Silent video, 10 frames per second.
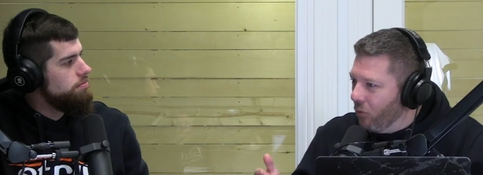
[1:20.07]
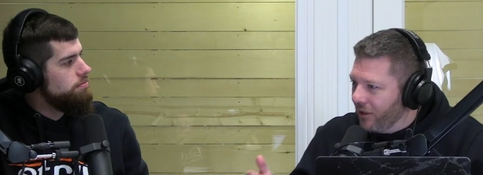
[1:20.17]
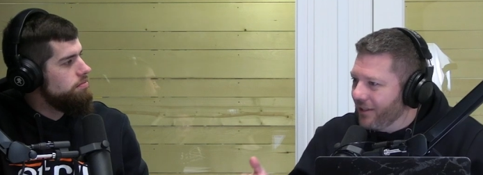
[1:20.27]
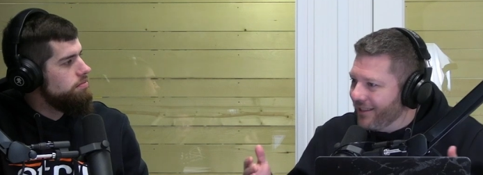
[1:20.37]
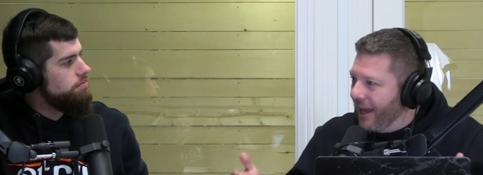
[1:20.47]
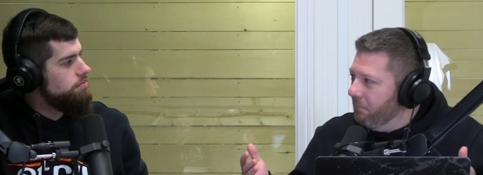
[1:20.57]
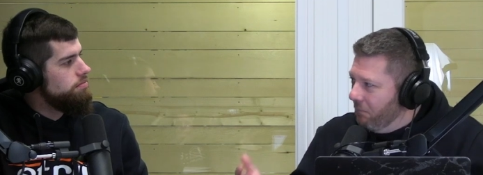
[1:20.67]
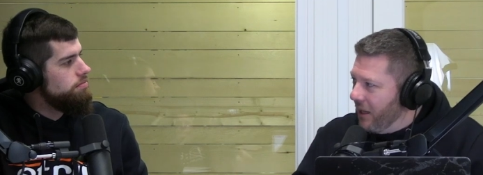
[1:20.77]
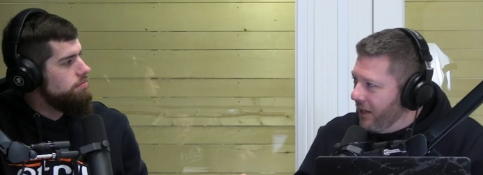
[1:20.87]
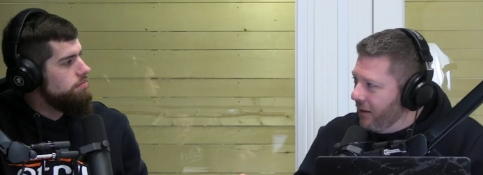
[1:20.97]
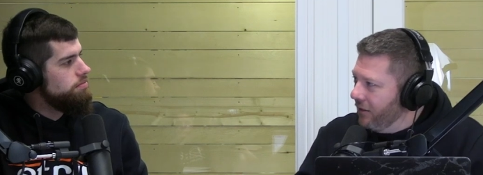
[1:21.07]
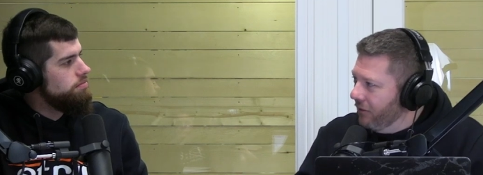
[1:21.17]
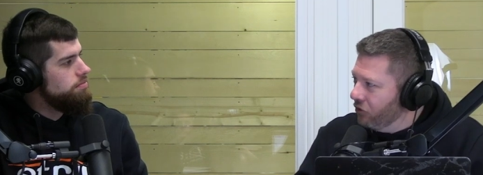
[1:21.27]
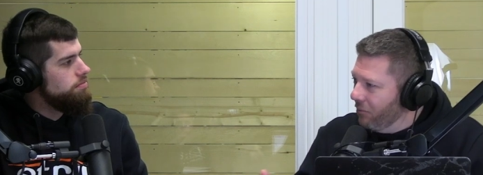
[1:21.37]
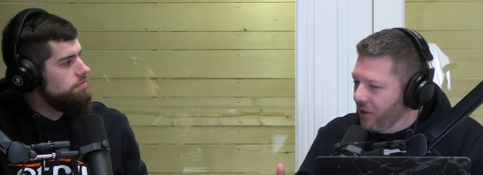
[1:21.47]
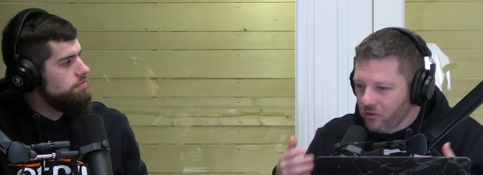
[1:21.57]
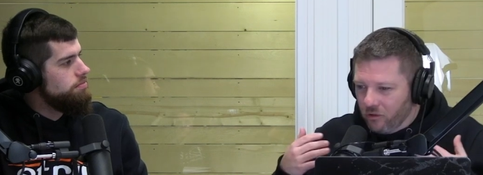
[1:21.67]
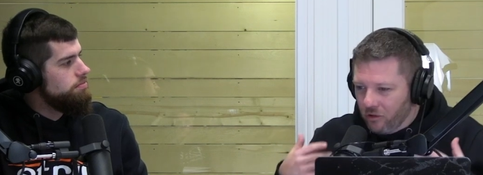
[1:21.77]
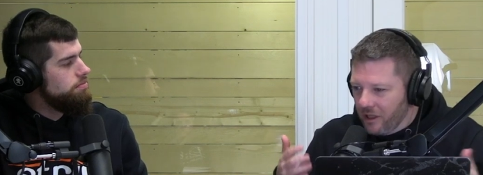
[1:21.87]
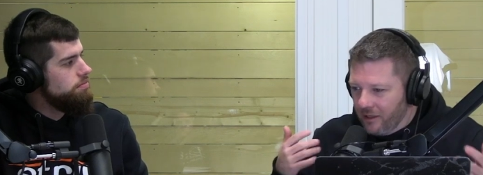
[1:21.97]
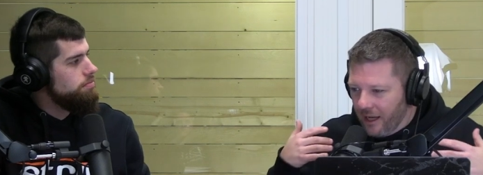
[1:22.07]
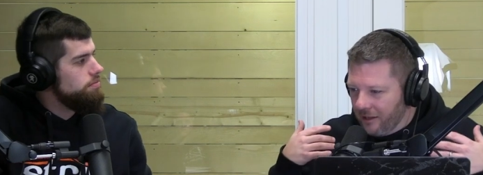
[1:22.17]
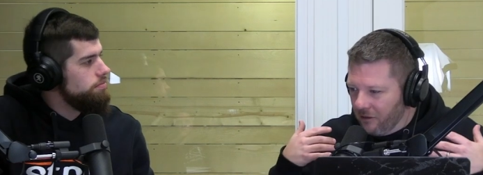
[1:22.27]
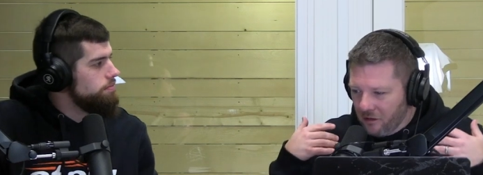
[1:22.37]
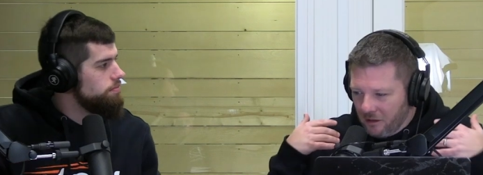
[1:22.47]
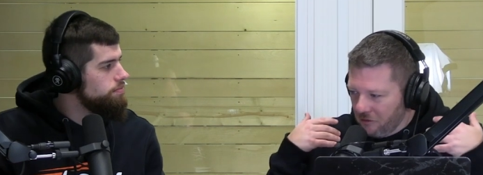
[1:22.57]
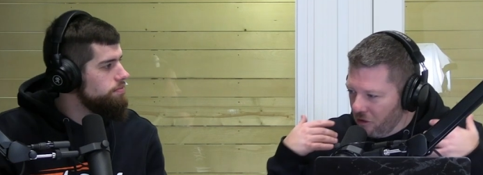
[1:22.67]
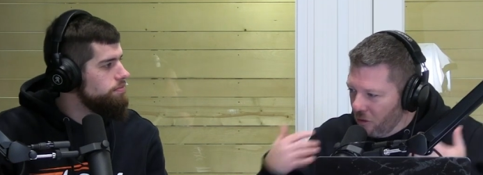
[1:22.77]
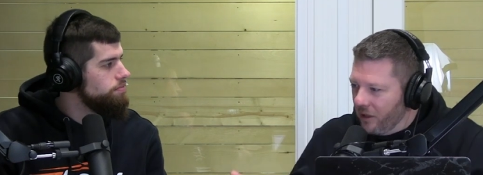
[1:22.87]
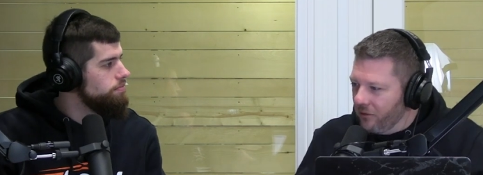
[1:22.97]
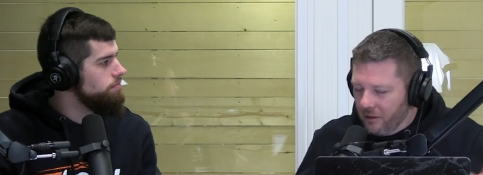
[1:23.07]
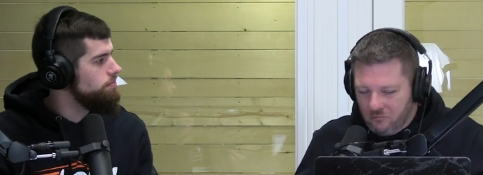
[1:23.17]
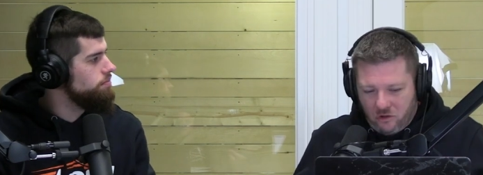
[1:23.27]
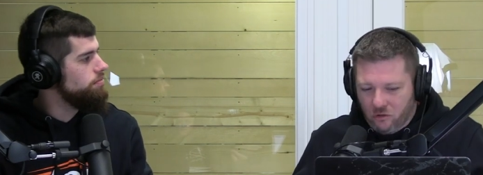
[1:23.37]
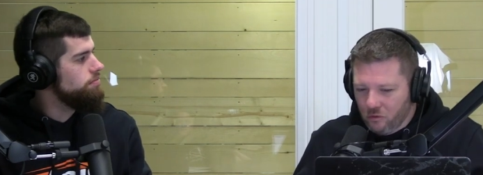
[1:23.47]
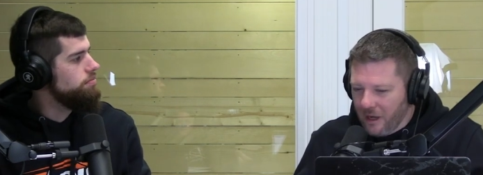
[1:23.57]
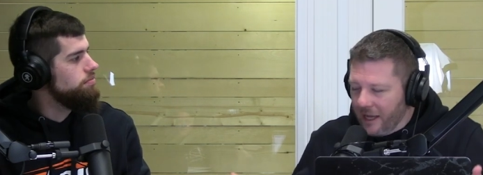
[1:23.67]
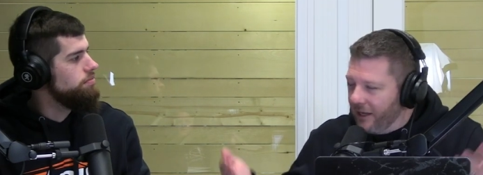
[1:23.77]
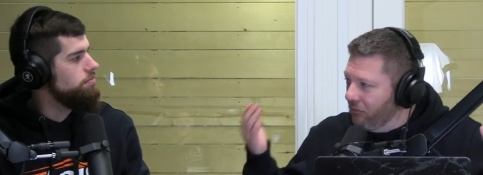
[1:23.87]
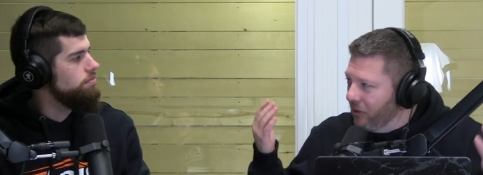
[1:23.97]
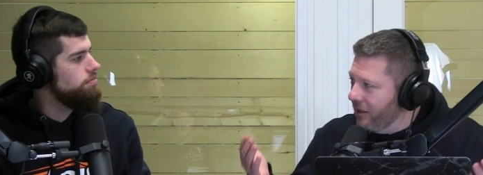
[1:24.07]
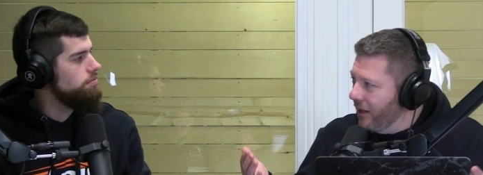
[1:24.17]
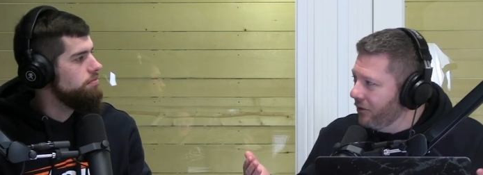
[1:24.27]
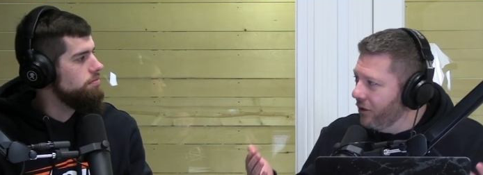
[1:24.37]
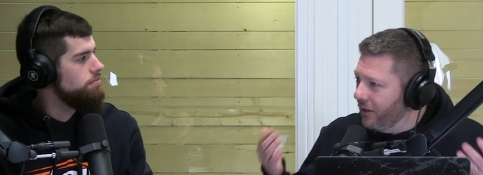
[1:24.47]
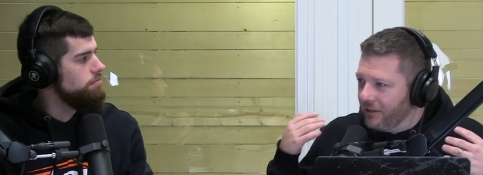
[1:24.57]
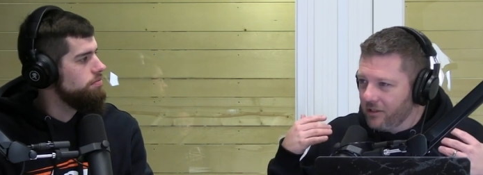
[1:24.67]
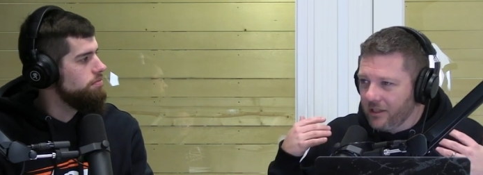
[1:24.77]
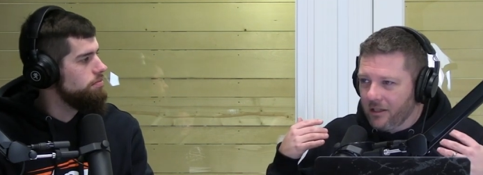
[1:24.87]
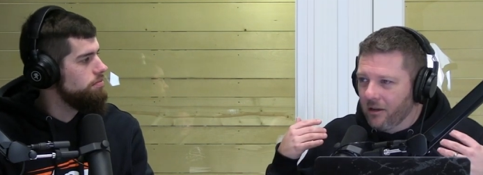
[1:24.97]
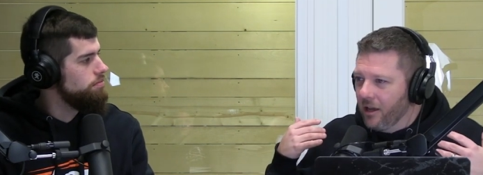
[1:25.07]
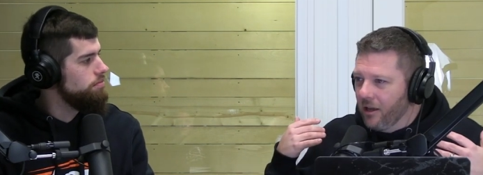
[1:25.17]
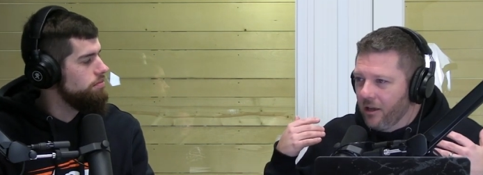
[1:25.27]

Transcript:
Speaker 1: What does that mean? If somebody's looking at go on to any retailer and they see